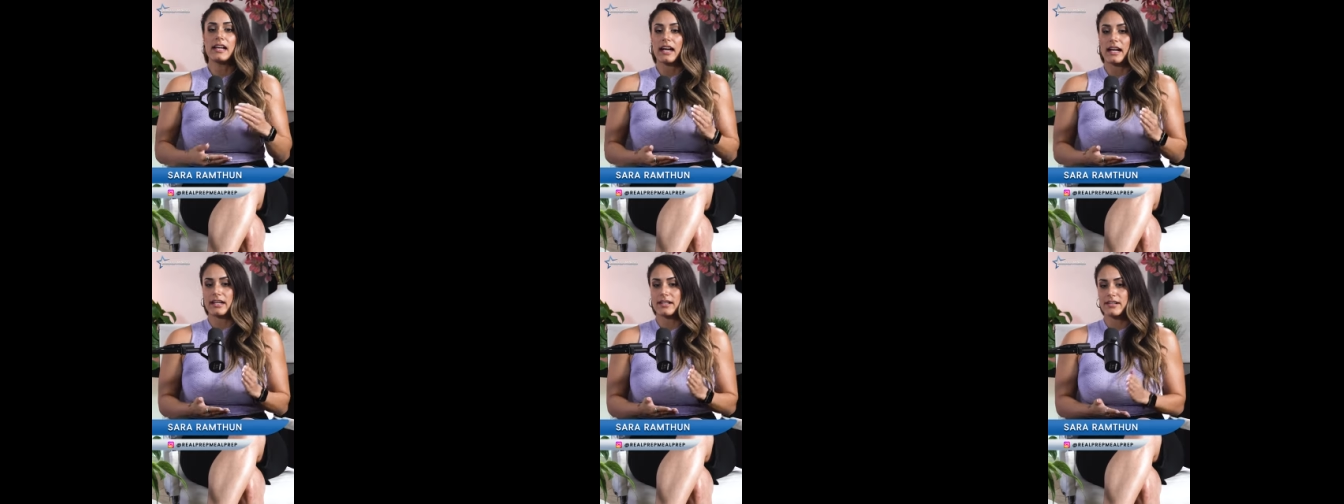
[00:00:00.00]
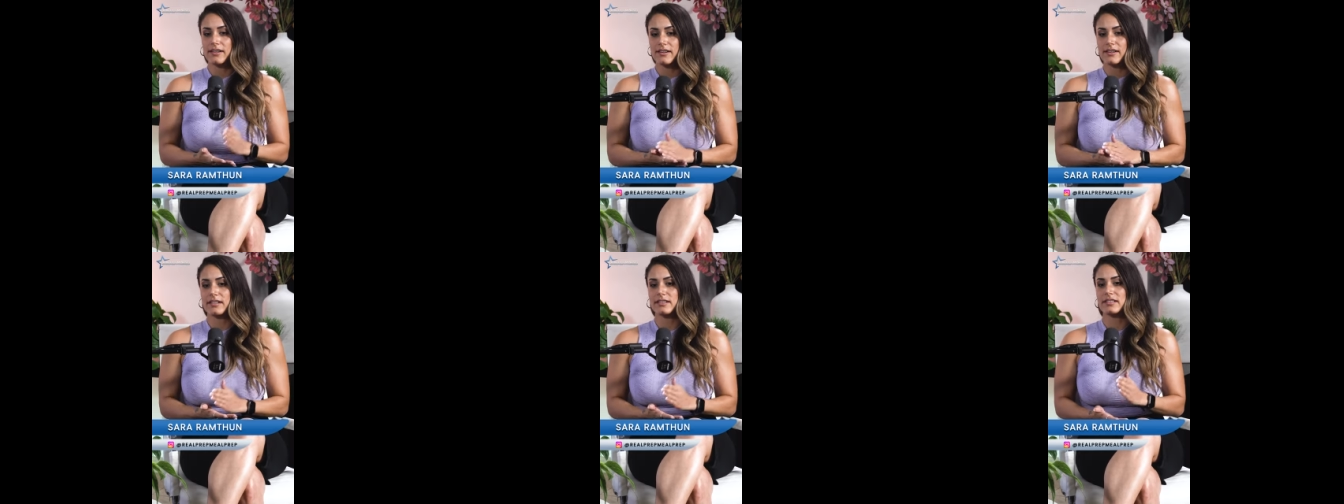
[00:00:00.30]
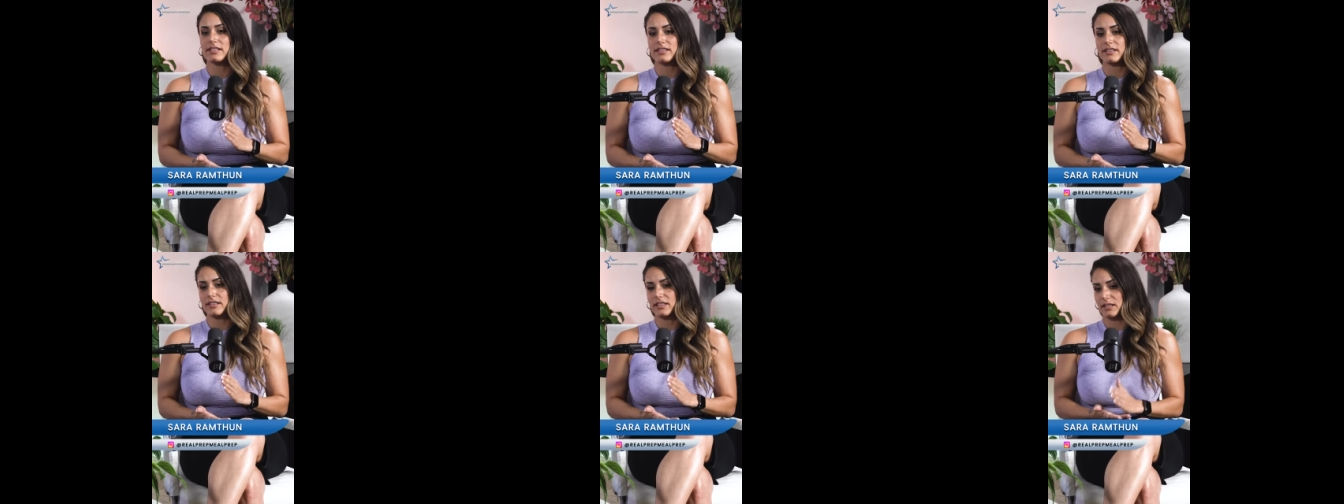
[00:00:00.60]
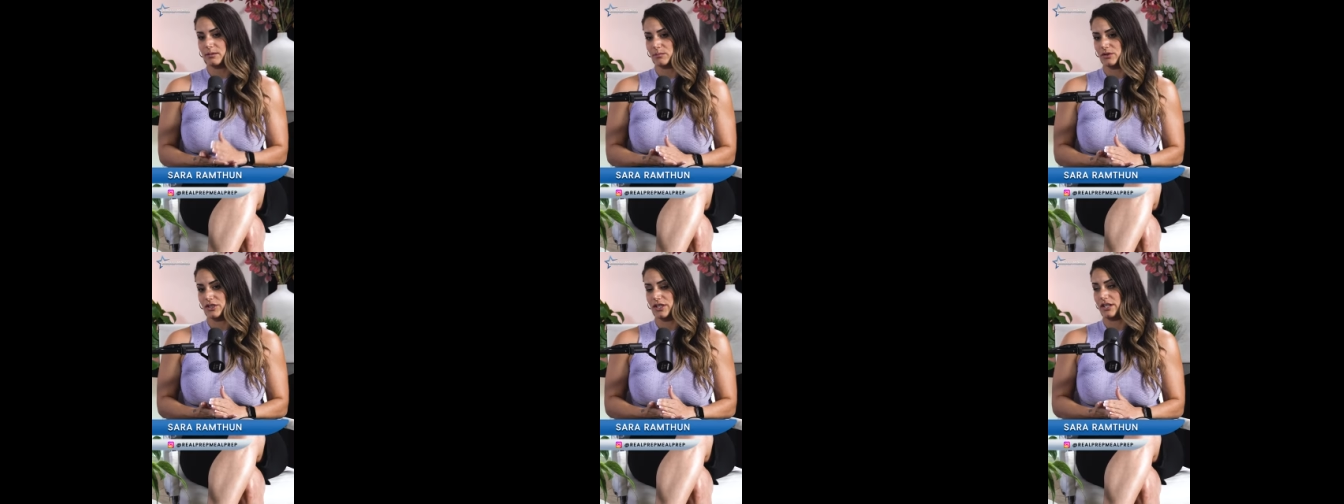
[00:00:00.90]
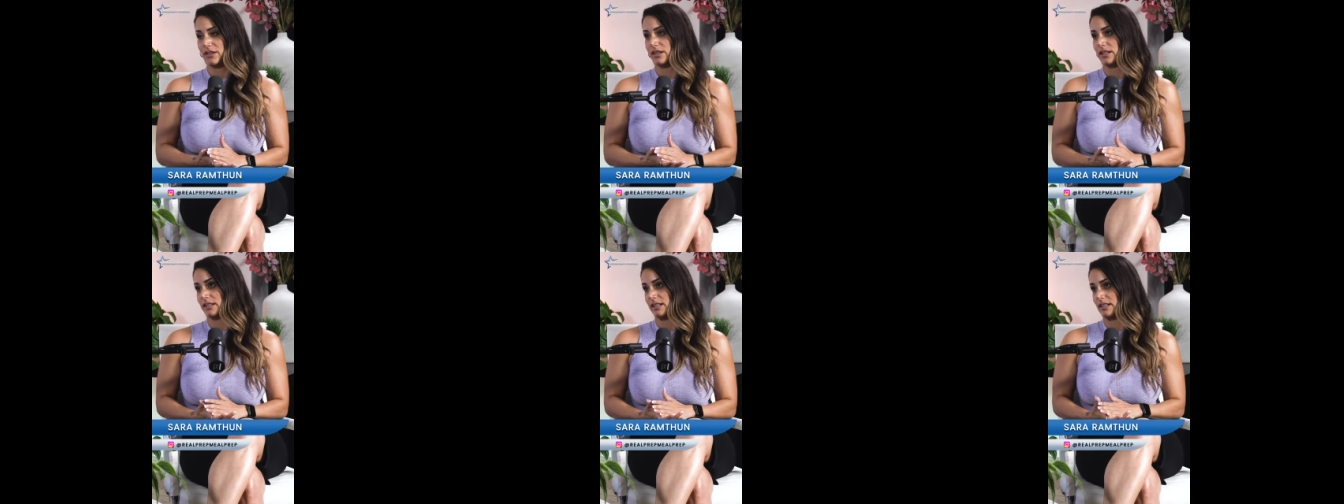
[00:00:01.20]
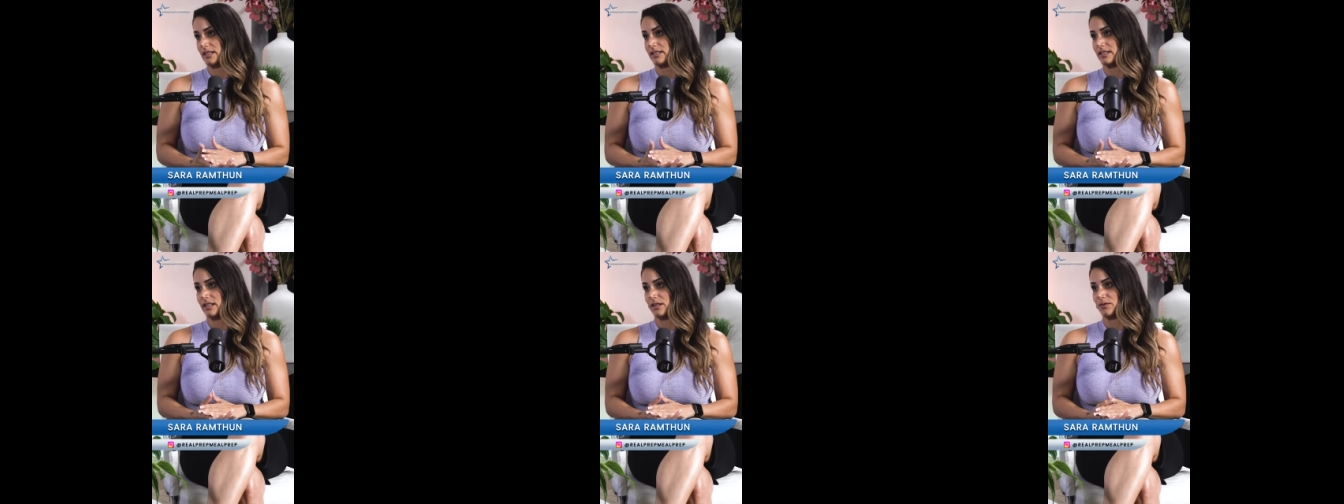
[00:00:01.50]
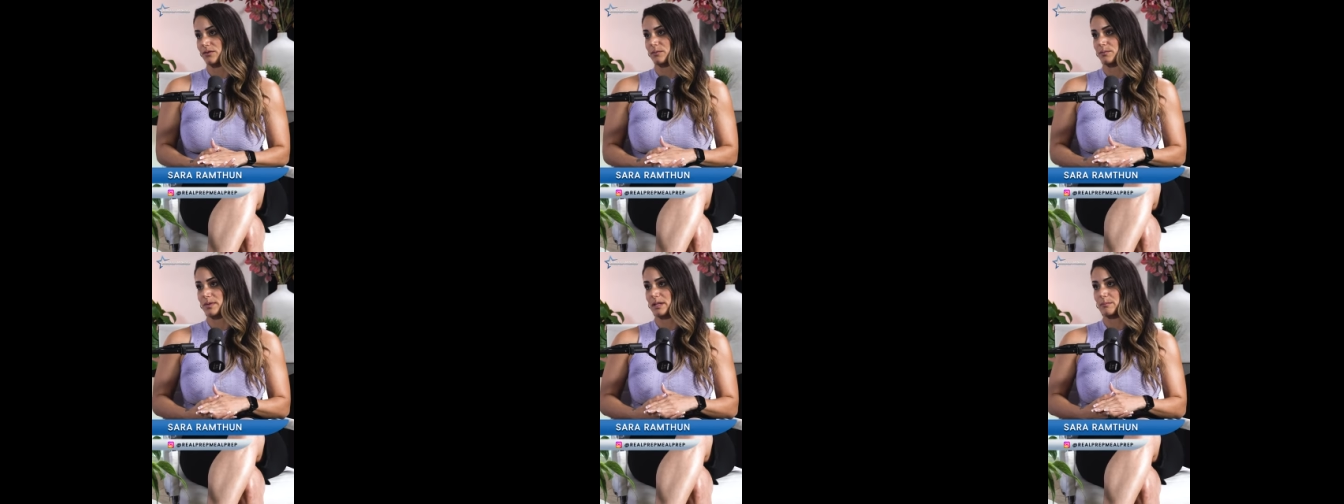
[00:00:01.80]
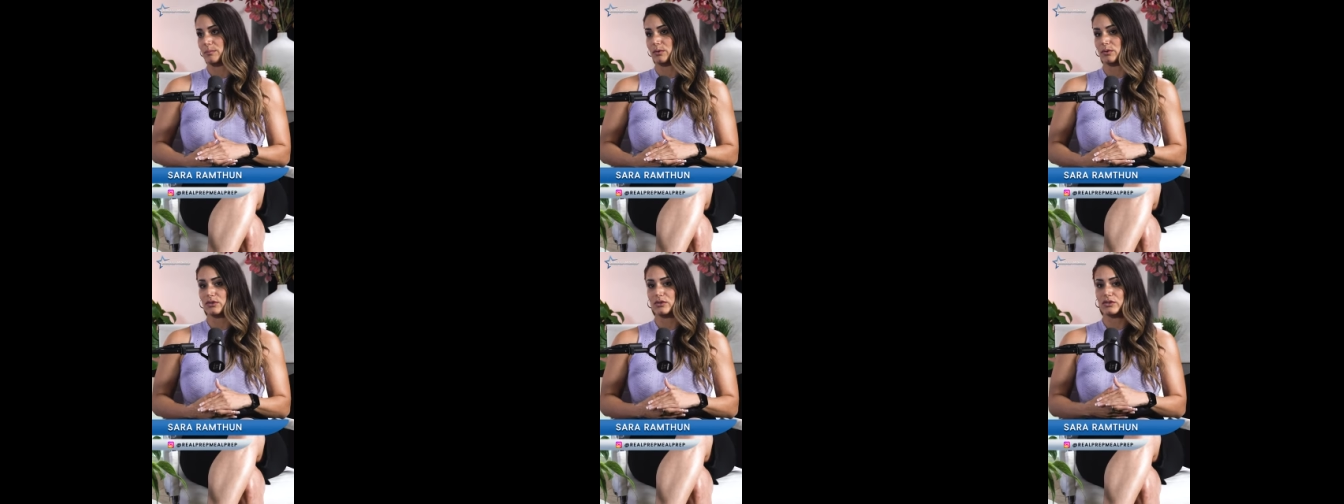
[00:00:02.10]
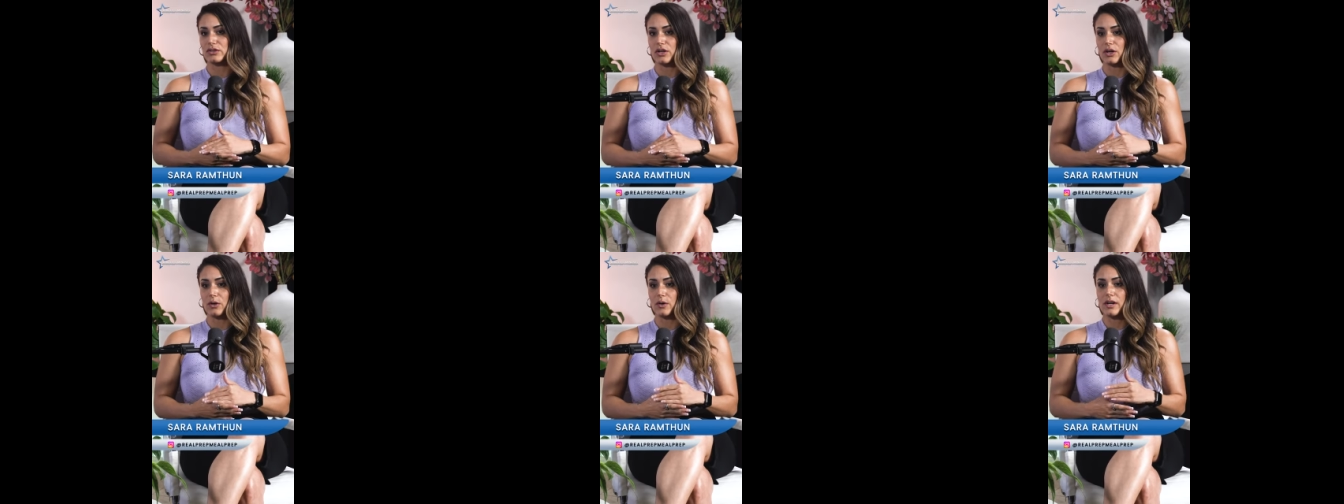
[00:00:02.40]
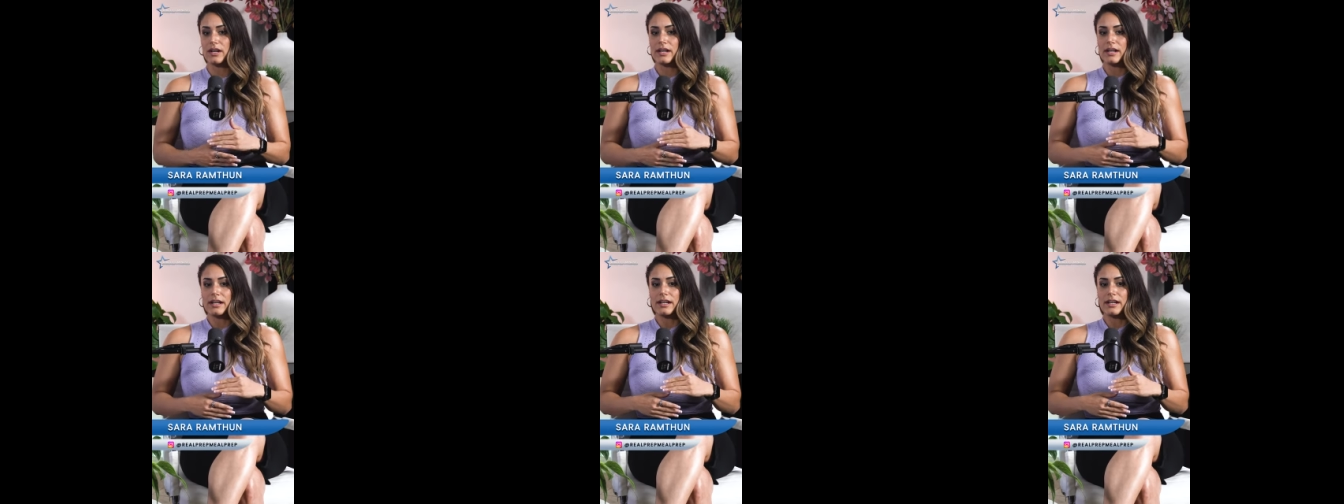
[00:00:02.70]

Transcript: I constantly am sharing this stuff with people. So